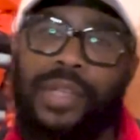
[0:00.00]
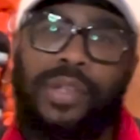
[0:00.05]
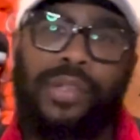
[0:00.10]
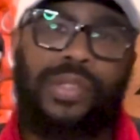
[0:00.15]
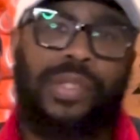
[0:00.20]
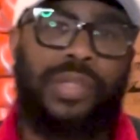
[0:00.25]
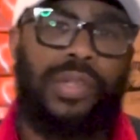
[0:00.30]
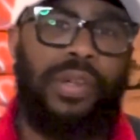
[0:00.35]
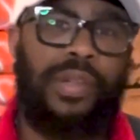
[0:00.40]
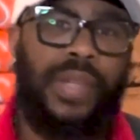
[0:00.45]

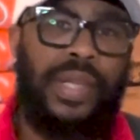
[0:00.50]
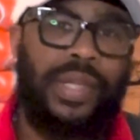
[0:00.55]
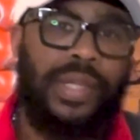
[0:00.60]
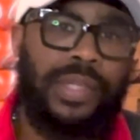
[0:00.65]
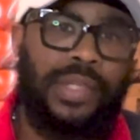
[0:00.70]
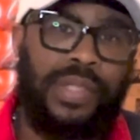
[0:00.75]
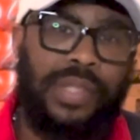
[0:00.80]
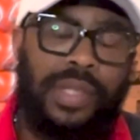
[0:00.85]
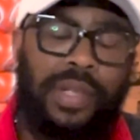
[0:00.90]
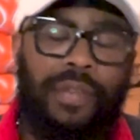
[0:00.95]
and all that
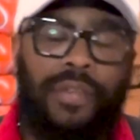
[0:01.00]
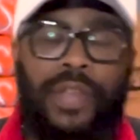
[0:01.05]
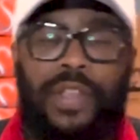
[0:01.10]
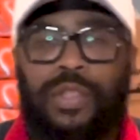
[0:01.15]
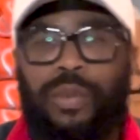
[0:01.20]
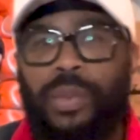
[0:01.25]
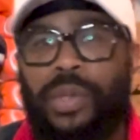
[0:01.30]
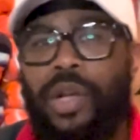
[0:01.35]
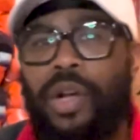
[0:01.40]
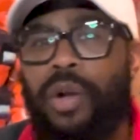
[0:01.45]
good stuff as
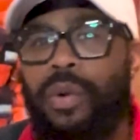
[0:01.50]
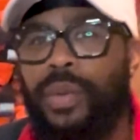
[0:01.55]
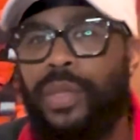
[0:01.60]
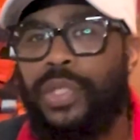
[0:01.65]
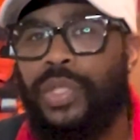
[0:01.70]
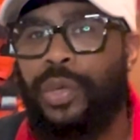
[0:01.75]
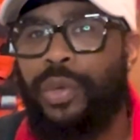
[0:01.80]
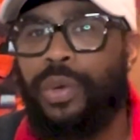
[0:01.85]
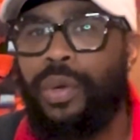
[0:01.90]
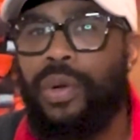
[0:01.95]
we always
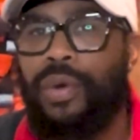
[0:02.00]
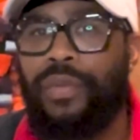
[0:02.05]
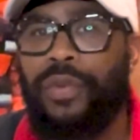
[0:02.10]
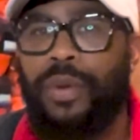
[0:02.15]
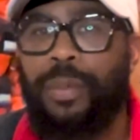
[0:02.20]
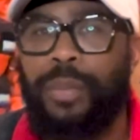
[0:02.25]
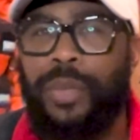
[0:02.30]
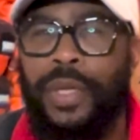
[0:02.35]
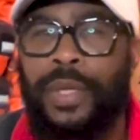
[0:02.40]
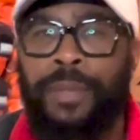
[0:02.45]
go over,
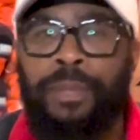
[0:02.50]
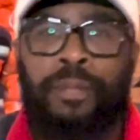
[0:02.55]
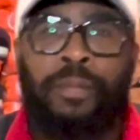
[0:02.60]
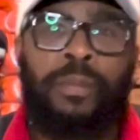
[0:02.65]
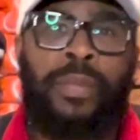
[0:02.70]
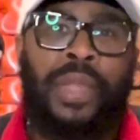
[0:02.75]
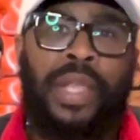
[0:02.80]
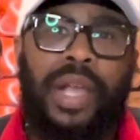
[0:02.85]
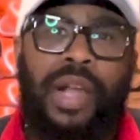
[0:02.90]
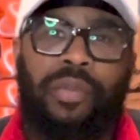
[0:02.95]
but
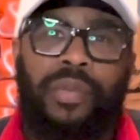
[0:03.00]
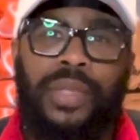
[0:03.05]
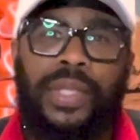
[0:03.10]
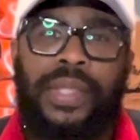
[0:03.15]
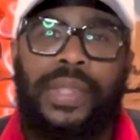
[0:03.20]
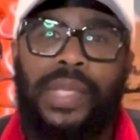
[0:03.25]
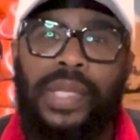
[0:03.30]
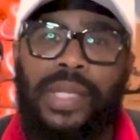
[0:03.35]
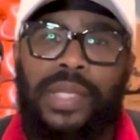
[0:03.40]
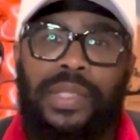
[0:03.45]
I really
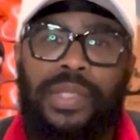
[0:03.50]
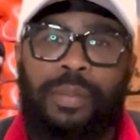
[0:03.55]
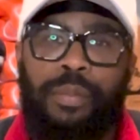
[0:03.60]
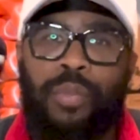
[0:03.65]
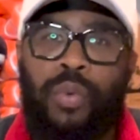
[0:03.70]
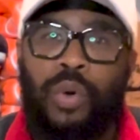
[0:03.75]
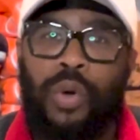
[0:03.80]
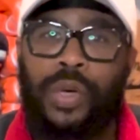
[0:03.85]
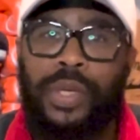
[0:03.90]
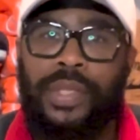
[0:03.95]
think it's
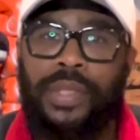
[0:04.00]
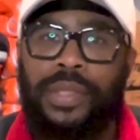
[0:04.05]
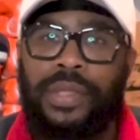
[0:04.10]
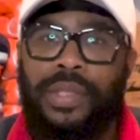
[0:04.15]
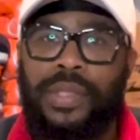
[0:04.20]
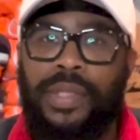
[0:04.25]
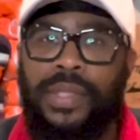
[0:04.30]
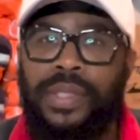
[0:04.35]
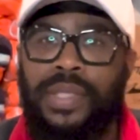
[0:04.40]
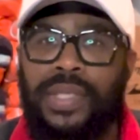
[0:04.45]
important,
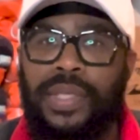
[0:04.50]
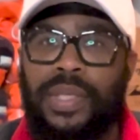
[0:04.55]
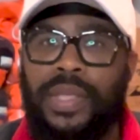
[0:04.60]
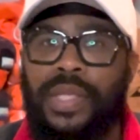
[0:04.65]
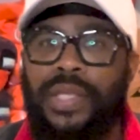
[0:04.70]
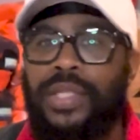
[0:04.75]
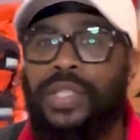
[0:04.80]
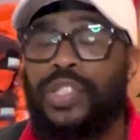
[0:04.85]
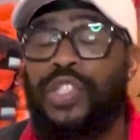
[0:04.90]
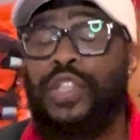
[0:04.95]
since
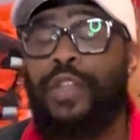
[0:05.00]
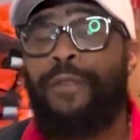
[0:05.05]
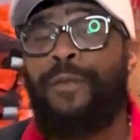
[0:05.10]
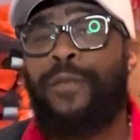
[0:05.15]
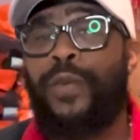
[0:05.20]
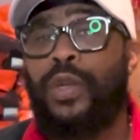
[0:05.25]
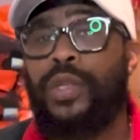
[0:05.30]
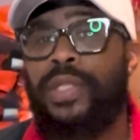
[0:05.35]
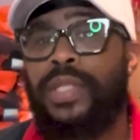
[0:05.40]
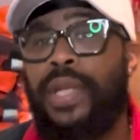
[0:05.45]
this is the
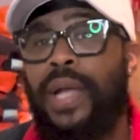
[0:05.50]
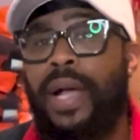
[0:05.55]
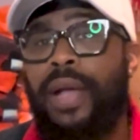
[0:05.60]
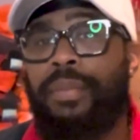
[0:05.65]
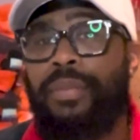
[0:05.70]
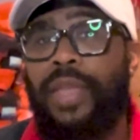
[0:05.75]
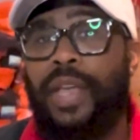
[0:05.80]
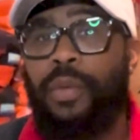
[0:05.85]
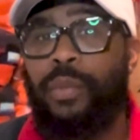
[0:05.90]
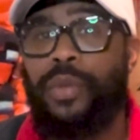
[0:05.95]
first time
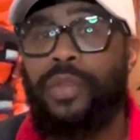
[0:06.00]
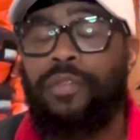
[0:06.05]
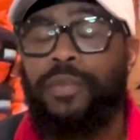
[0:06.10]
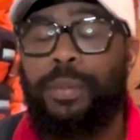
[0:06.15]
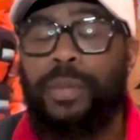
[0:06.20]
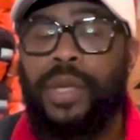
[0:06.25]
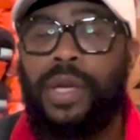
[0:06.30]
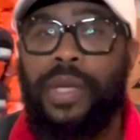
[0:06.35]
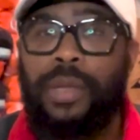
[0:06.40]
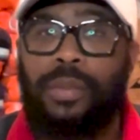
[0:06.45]
that we've
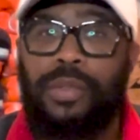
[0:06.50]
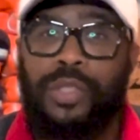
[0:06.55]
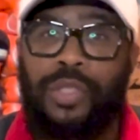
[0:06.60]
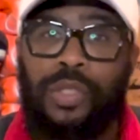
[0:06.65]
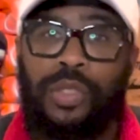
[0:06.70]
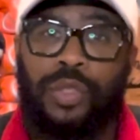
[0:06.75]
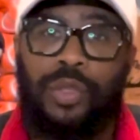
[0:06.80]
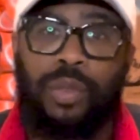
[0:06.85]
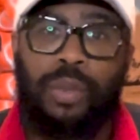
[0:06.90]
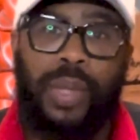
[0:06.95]
been able to
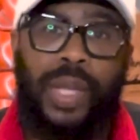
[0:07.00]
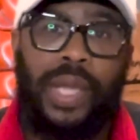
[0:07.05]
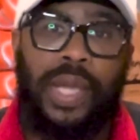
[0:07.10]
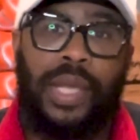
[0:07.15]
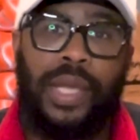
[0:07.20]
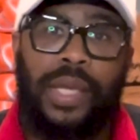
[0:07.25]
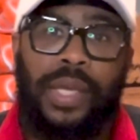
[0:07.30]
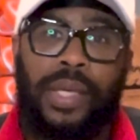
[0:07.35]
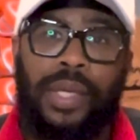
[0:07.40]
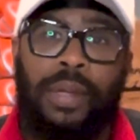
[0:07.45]
do
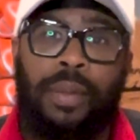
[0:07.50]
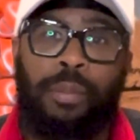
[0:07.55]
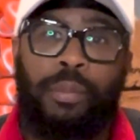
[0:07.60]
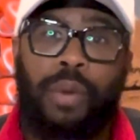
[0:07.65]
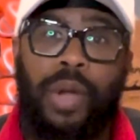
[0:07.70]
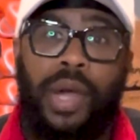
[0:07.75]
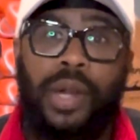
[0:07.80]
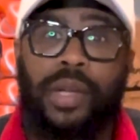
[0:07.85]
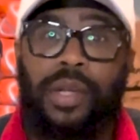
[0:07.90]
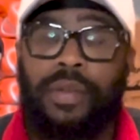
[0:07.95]
a
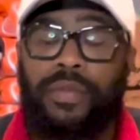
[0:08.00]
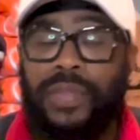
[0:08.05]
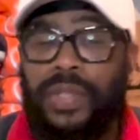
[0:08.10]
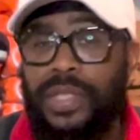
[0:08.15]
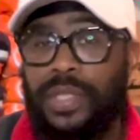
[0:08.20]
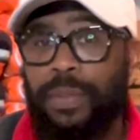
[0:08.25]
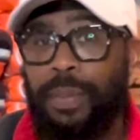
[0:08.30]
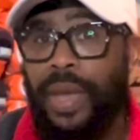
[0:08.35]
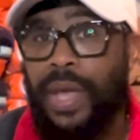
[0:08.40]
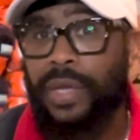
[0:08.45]
product of
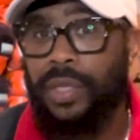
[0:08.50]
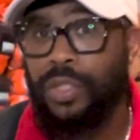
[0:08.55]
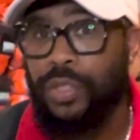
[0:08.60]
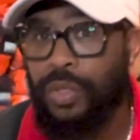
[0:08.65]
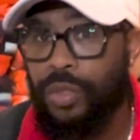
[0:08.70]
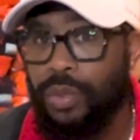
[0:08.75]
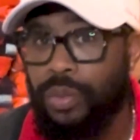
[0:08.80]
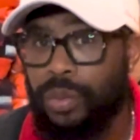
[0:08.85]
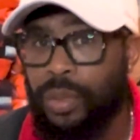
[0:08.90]
this magnitude,